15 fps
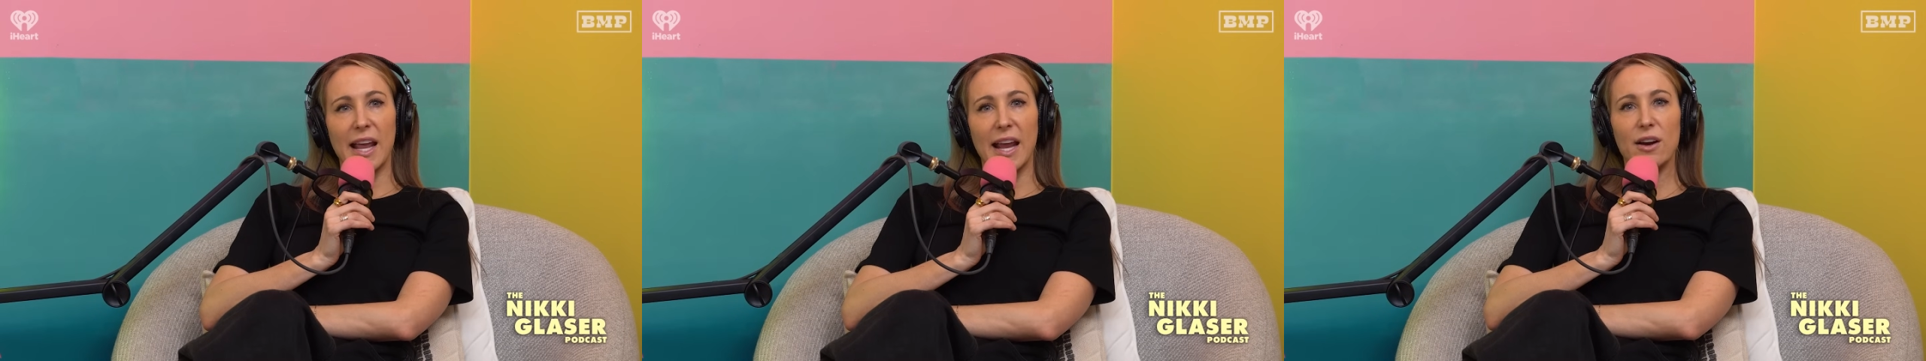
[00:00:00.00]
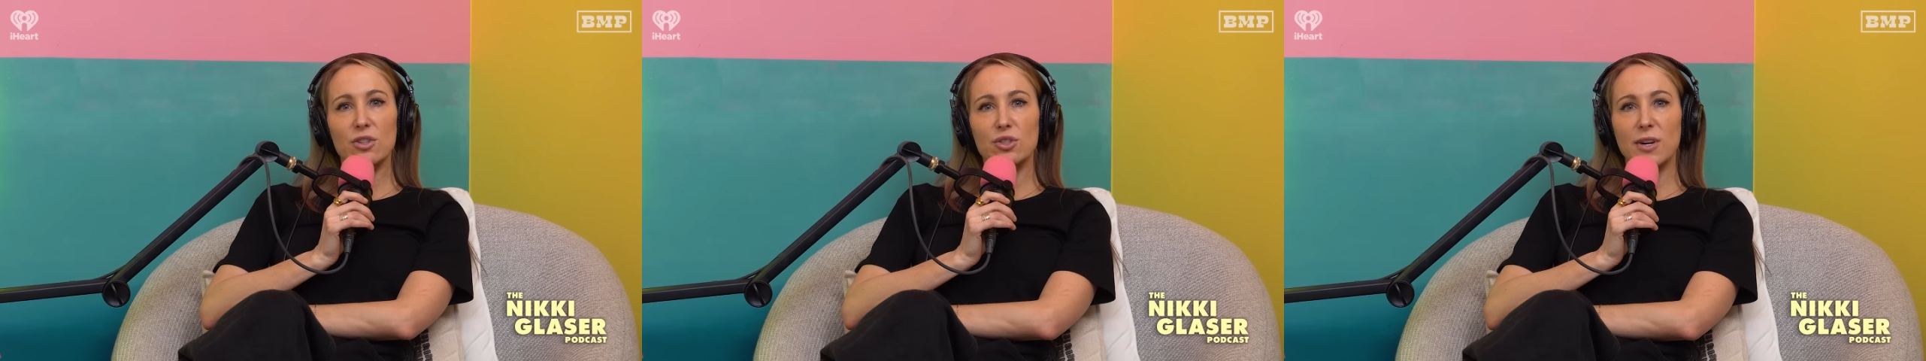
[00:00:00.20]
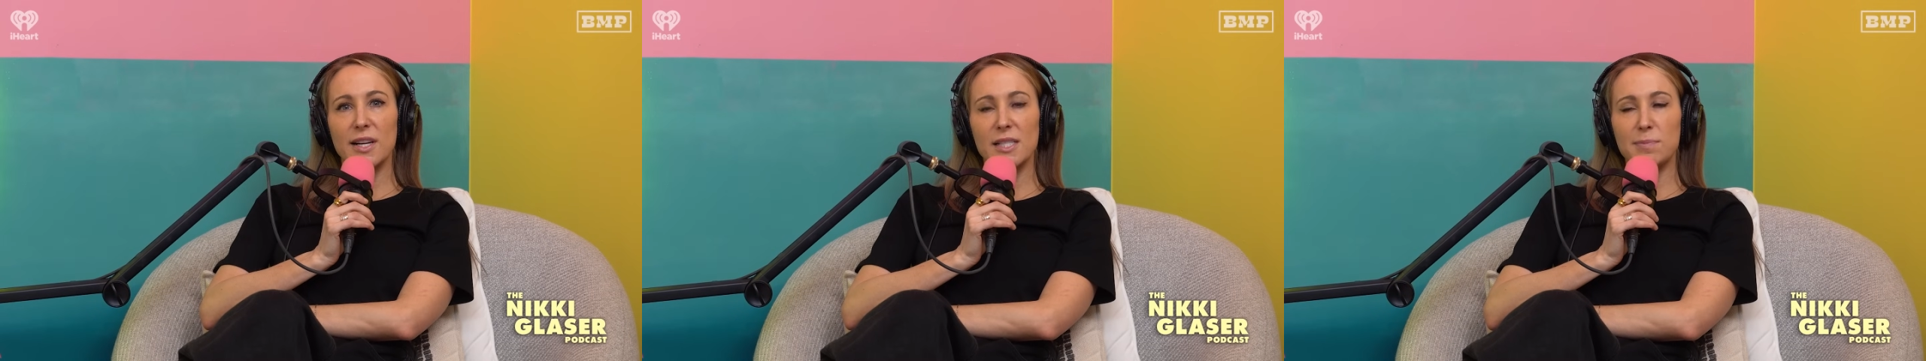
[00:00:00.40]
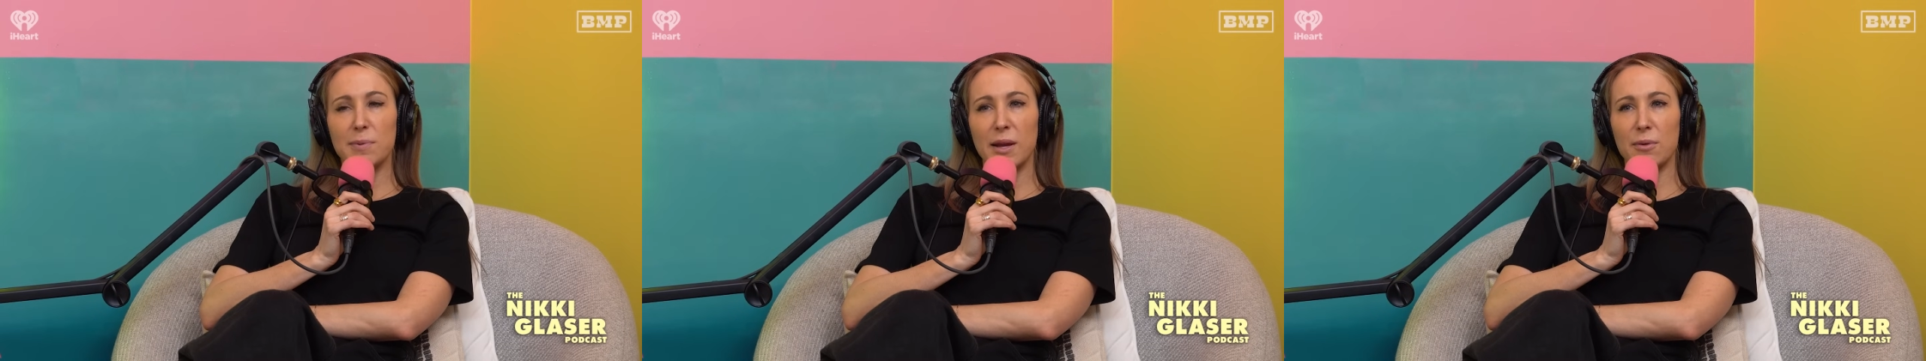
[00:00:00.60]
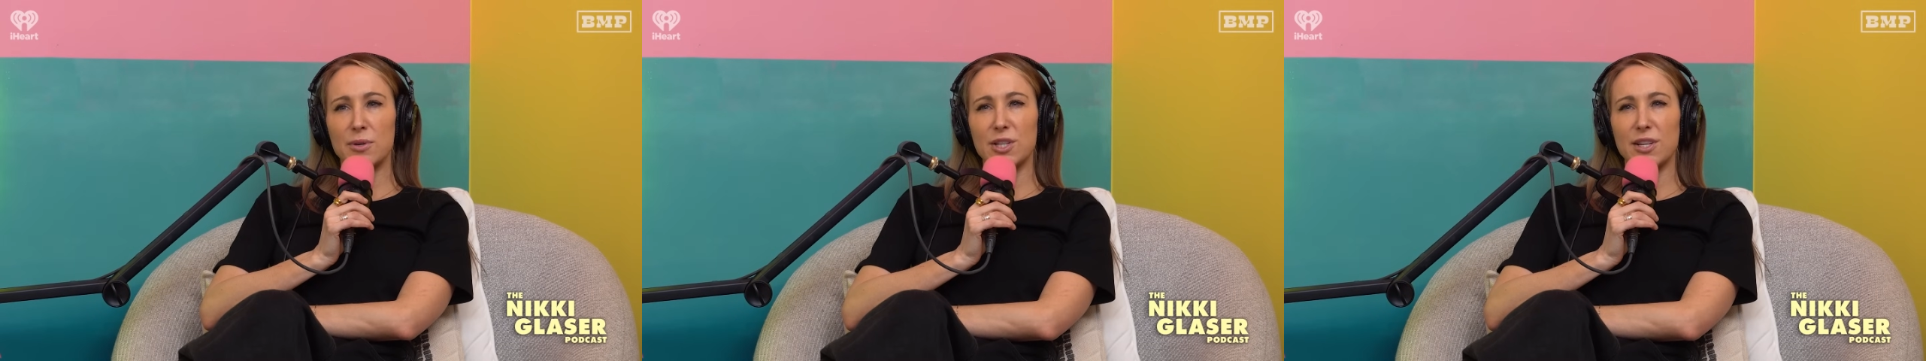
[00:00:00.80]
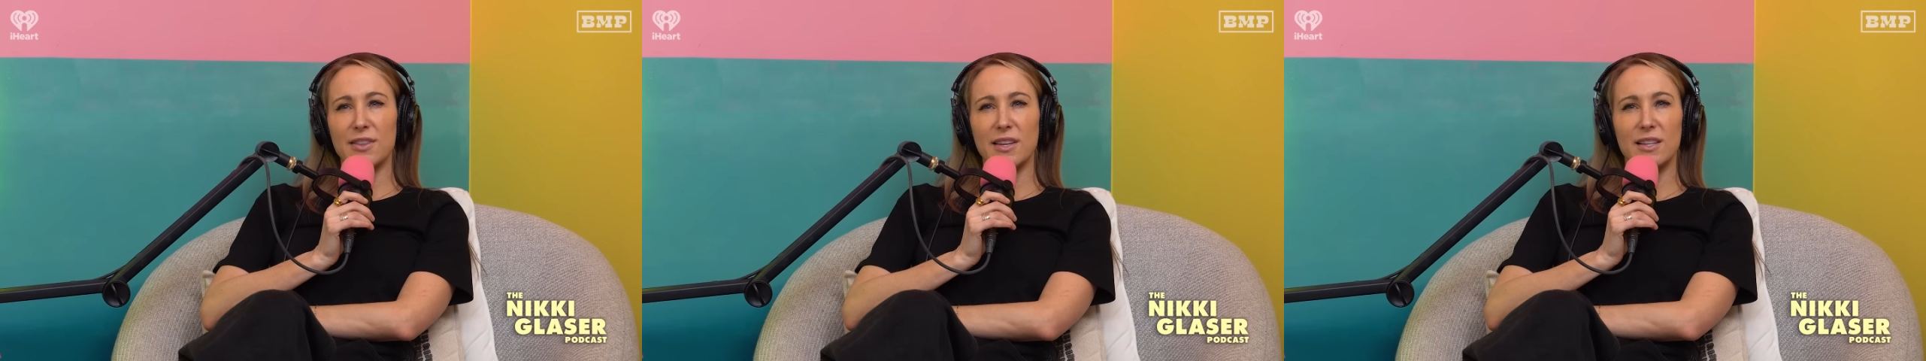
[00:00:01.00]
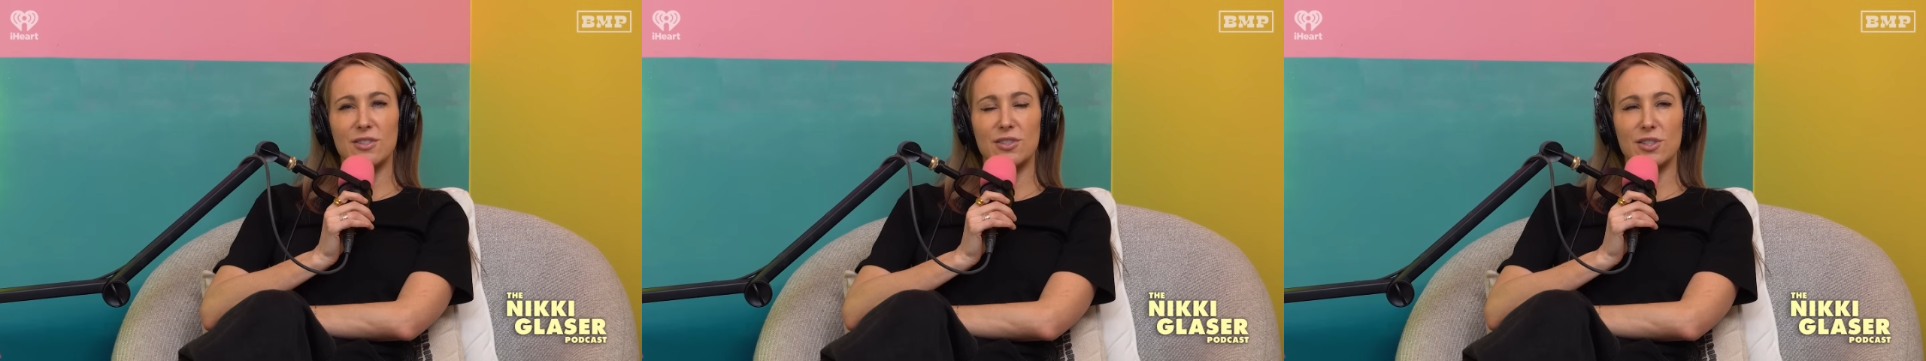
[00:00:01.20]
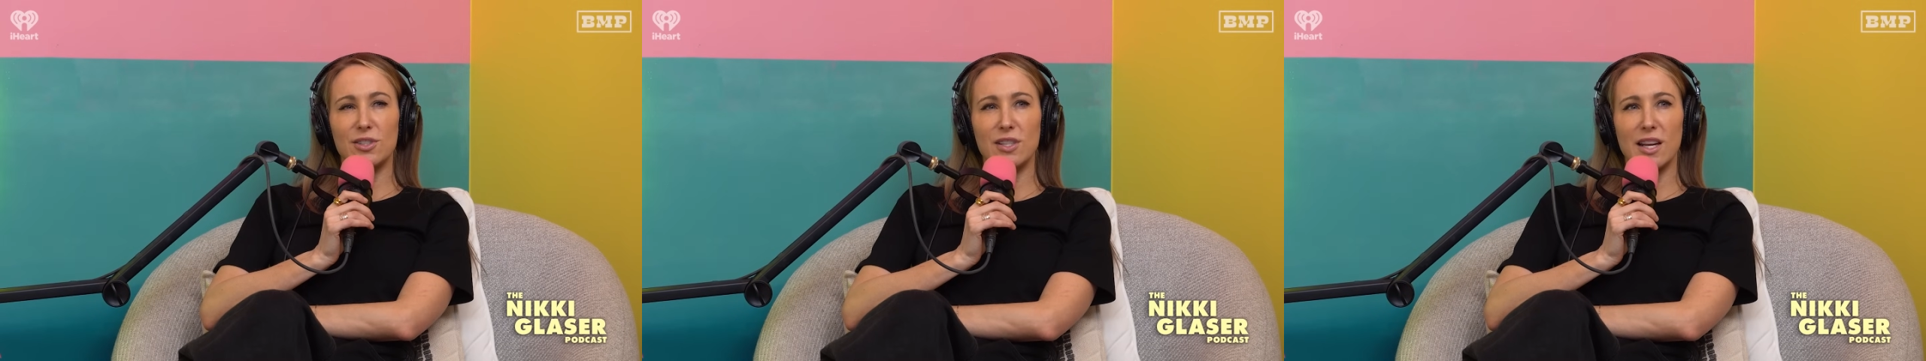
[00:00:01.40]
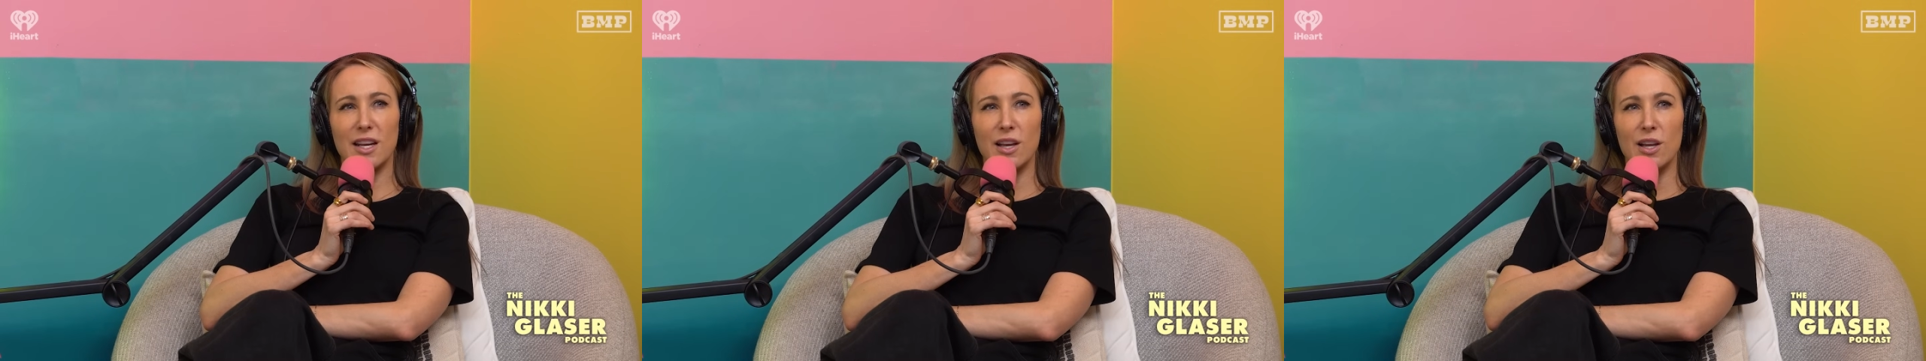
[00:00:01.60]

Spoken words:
hair transplant, which I think is just